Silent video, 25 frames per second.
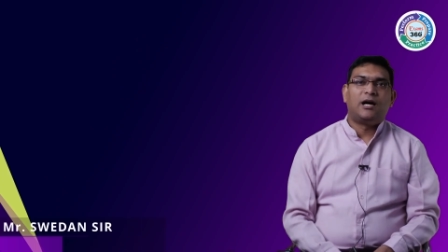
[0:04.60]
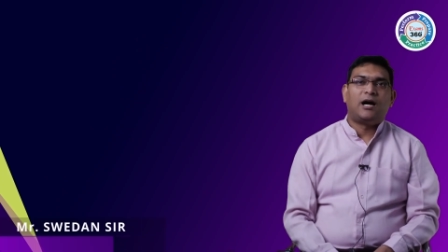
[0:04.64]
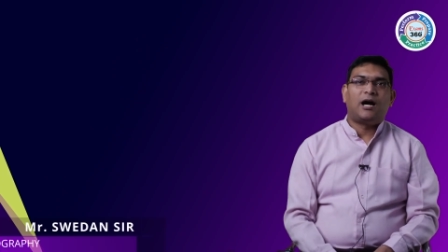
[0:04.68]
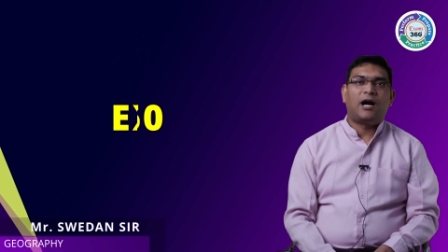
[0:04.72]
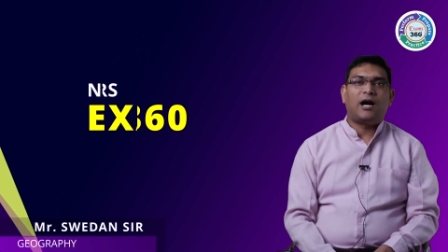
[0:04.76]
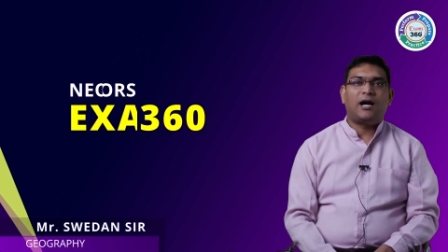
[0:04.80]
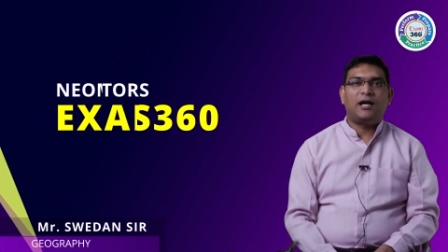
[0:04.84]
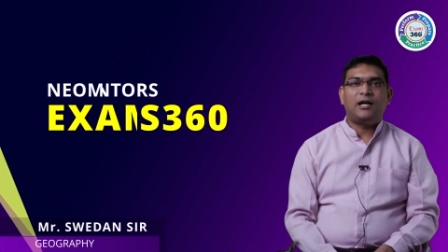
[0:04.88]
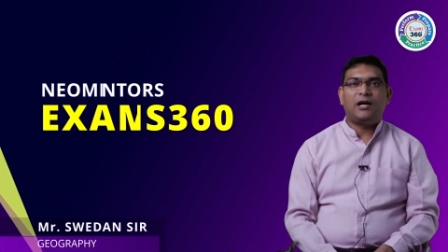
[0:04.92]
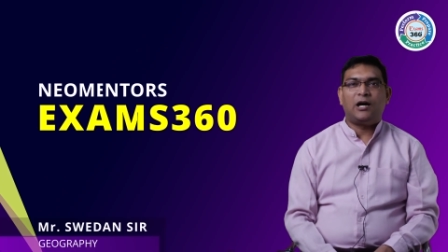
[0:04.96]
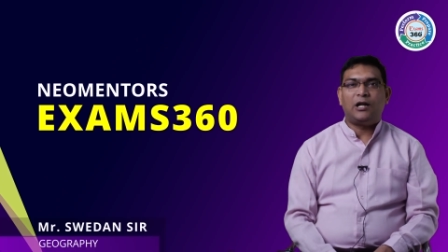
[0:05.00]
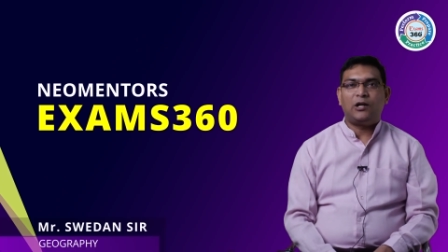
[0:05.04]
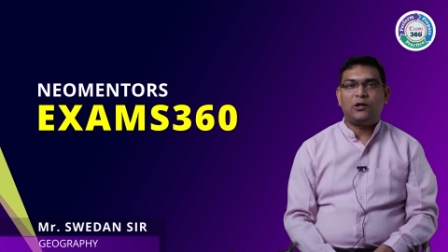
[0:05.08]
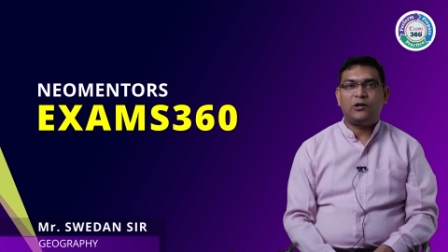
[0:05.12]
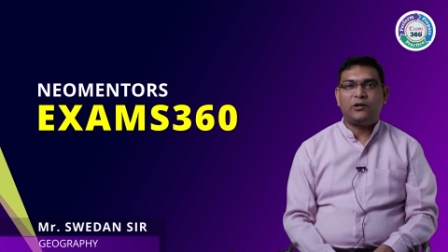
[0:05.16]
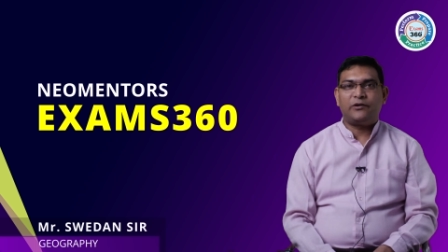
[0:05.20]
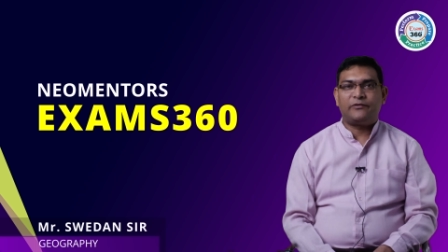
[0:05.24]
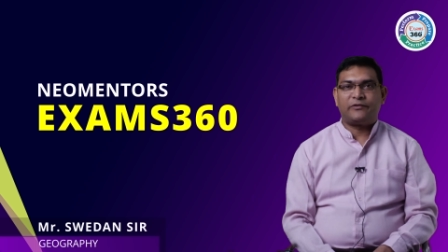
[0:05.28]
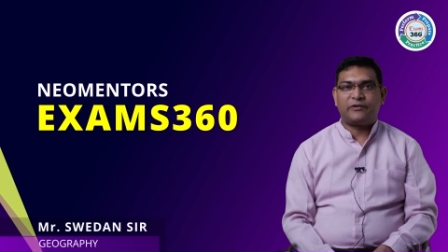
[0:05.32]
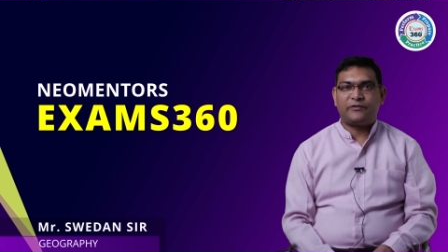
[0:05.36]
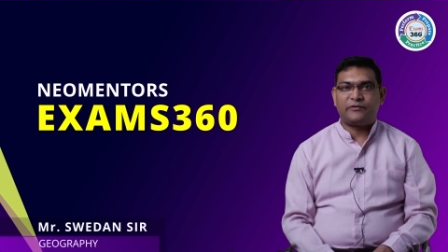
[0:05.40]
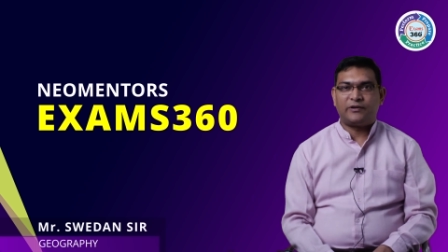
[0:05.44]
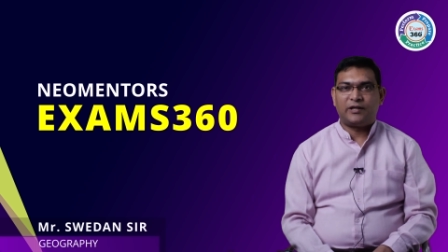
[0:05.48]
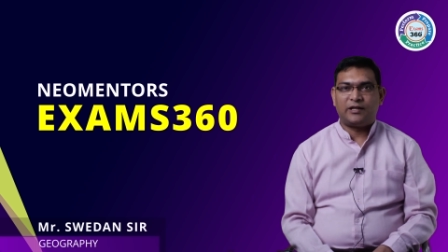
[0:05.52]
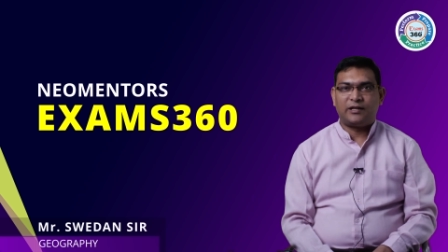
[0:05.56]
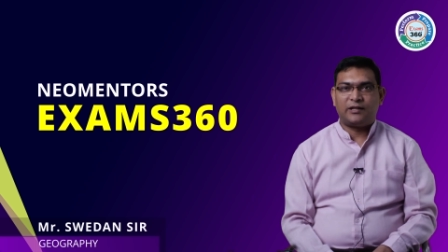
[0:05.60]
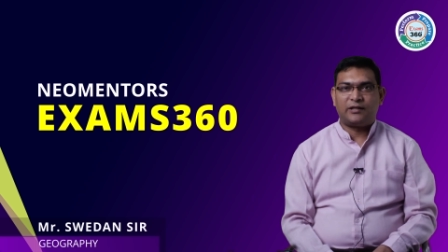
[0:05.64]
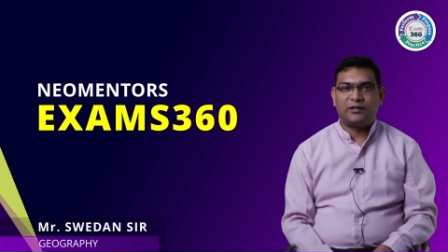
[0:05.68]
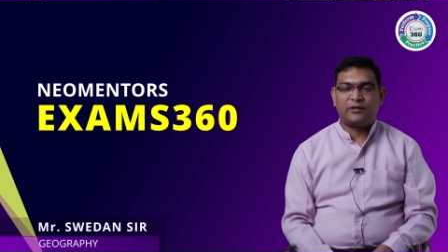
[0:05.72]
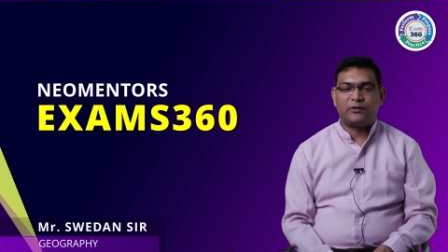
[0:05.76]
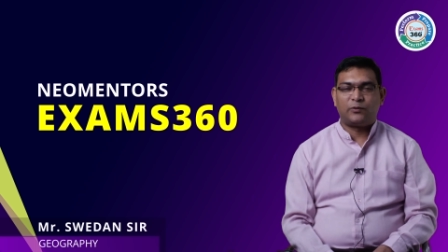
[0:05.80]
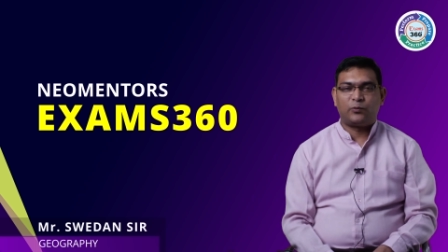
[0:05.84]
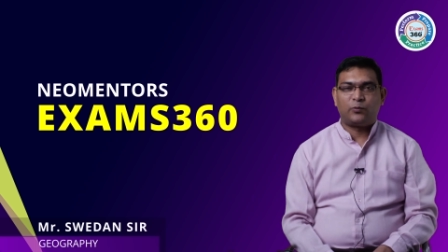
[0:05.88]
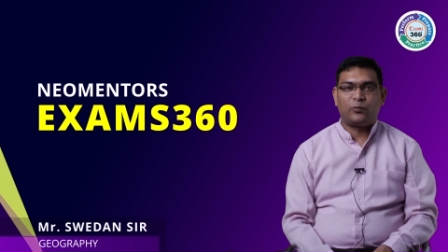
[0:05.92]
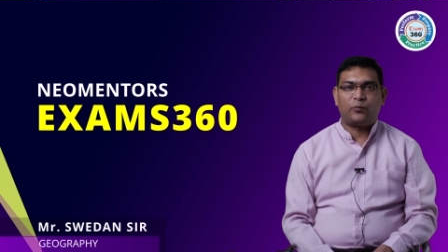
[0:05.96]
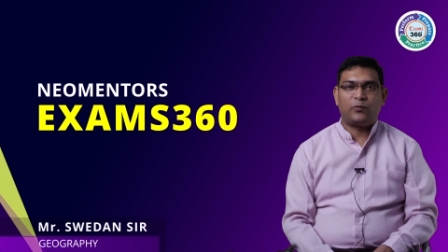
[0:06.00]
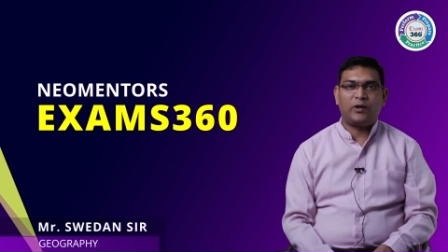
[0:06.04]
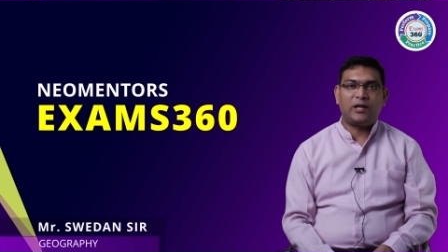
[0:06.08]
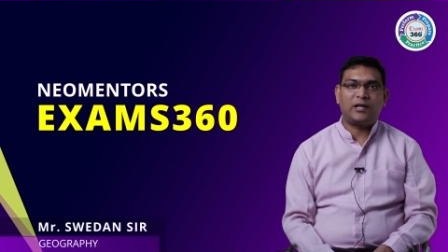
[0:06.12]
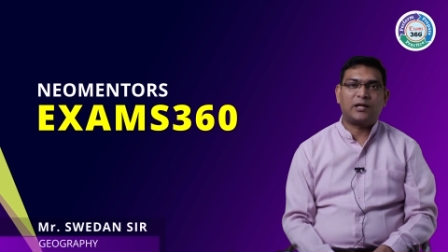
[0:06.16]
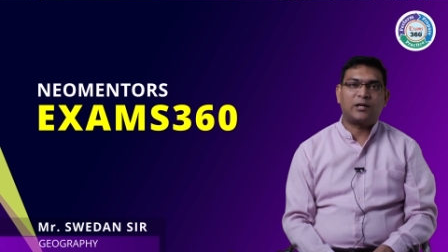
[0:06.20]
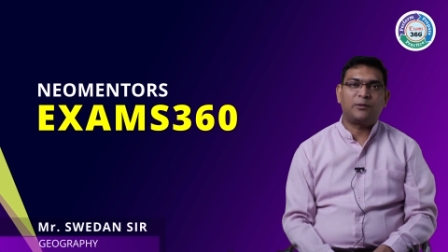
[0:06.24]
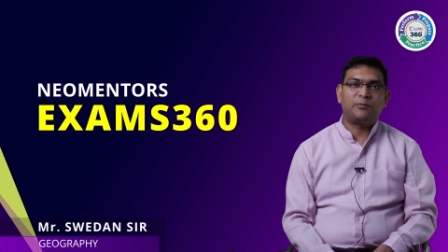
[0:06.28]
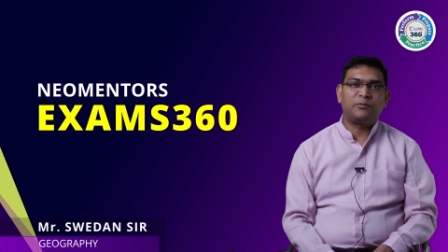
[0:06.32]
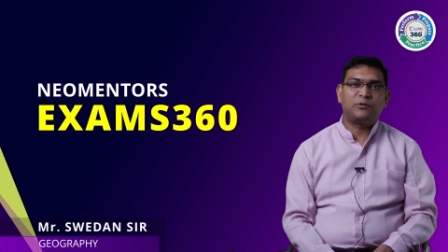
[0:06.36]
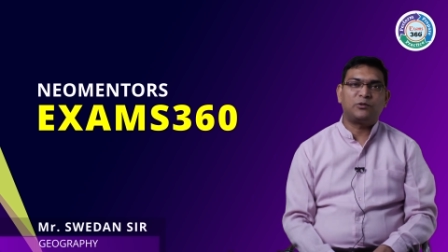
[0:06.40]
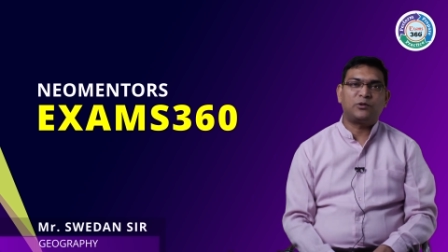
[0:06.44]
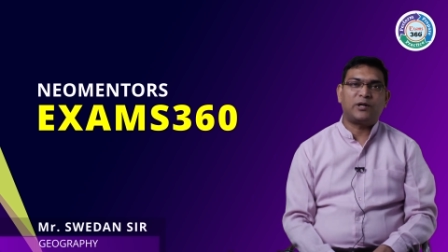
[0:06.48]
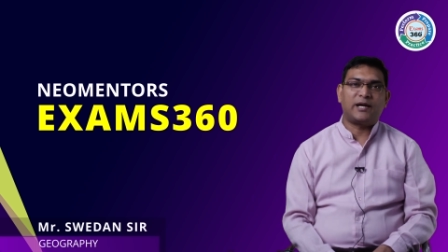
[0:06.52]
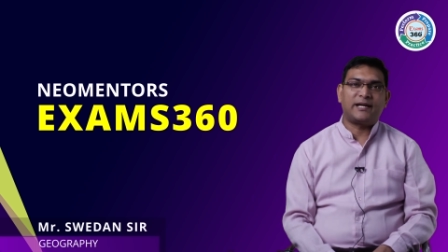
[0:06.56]
Hi, hello everyone.
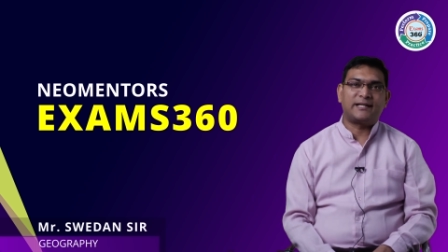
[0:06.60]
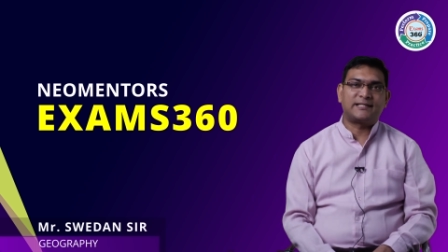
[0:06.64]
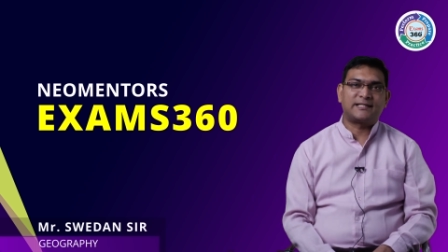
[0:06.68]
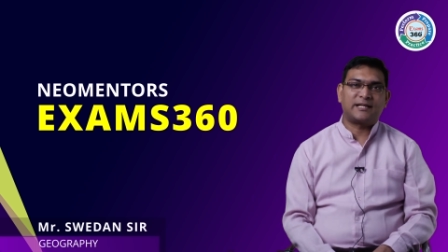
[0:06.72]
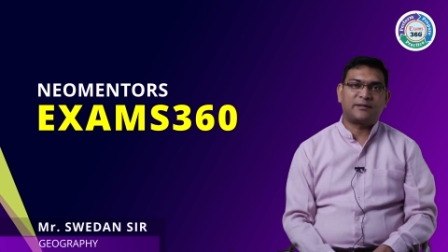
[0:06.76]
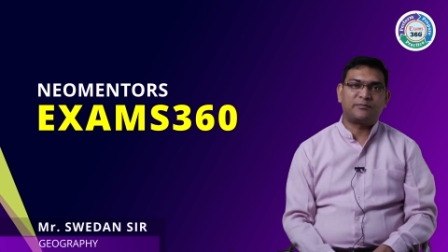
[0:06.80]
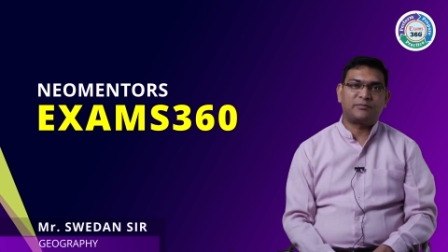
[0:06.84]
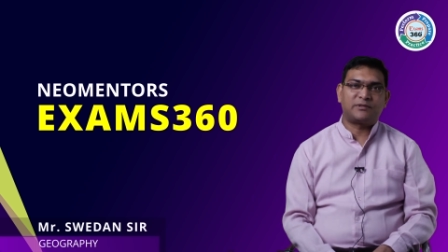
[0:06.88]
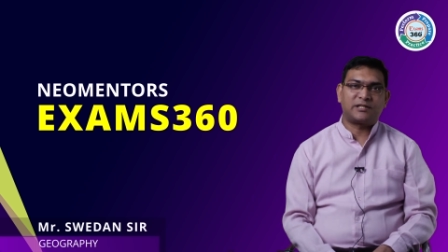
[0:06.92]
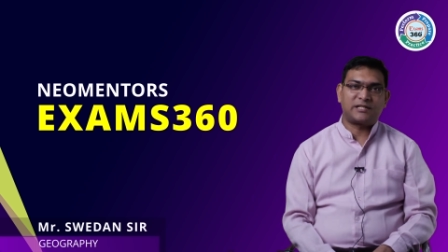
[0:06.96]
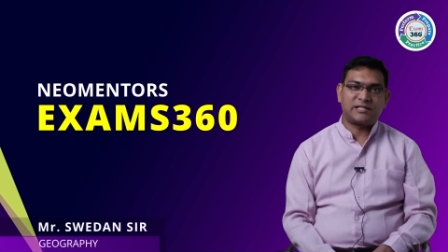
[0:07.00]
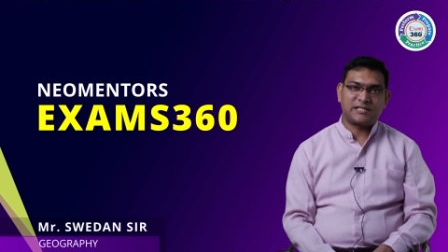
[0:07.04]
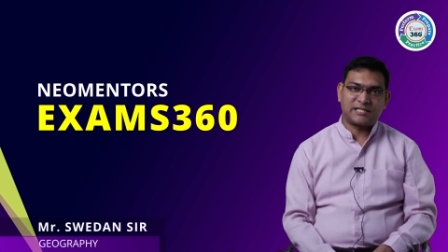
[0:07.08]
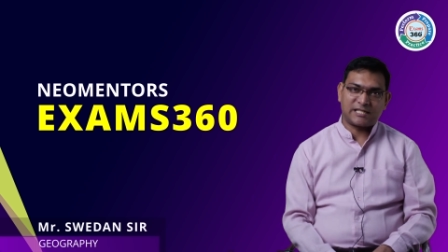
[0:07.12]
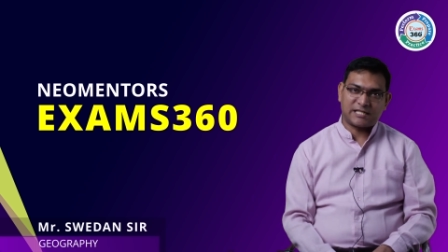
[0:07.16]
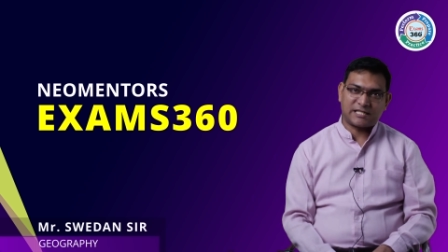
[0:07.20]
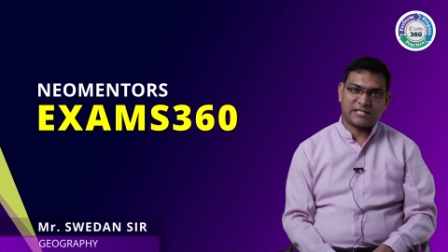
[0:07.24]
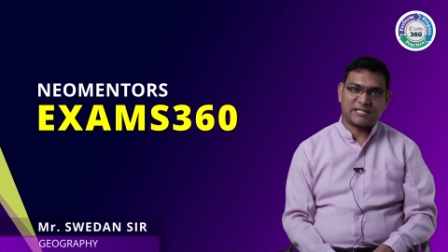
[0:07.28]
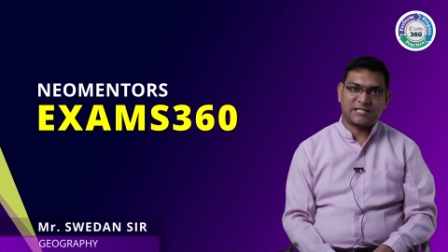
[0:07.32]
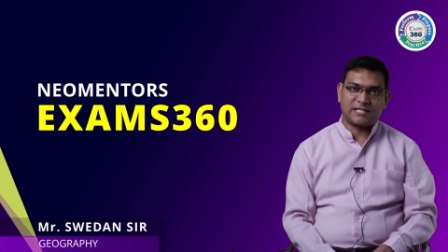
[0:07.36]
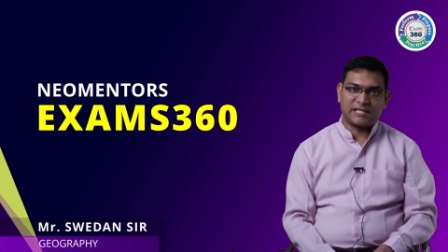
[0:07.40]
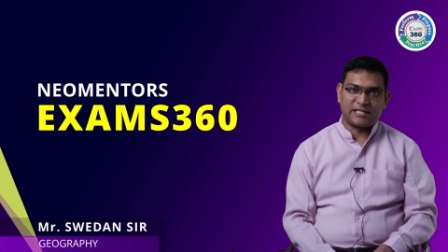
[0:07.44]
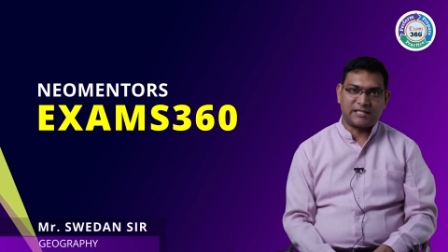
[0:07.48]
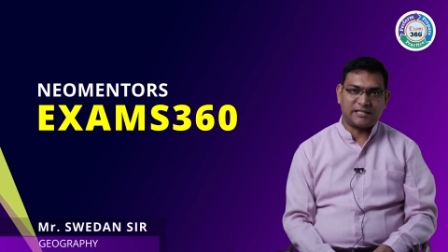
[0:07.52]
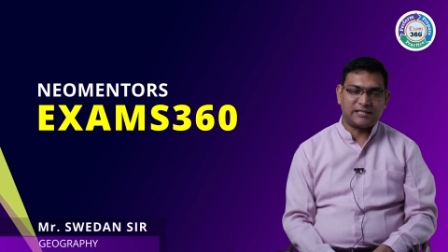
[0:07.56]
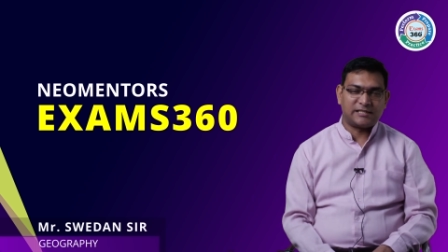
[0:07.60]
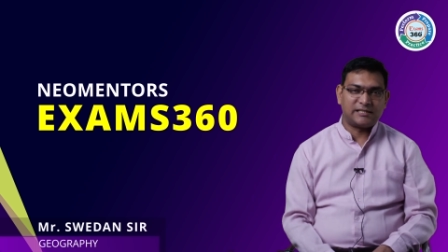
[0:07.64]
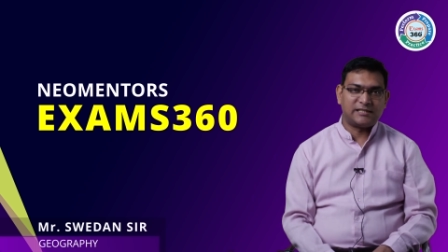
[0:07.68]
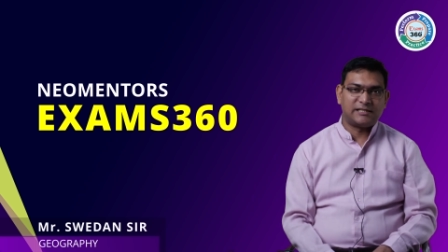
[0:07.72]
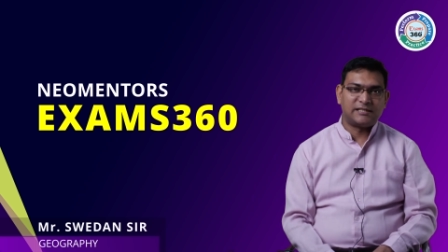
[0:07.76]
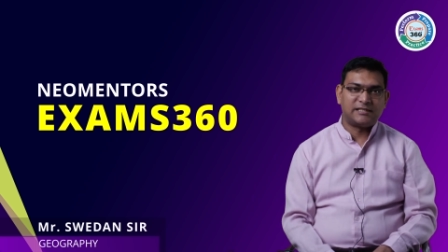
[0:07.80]
Welcome to Exam 360.